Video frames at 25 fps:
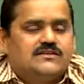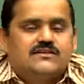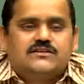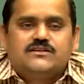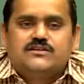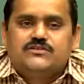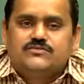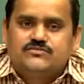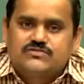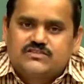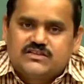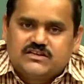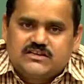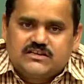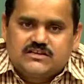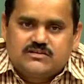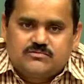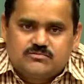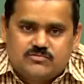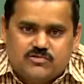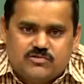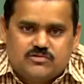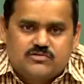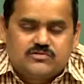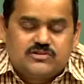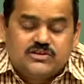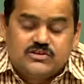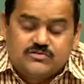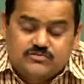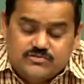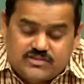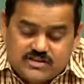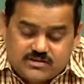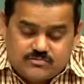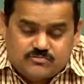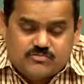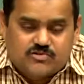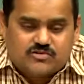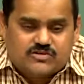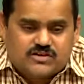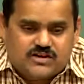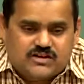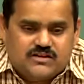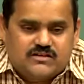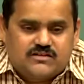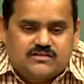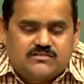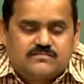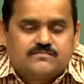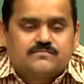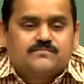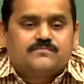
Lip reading: using motor.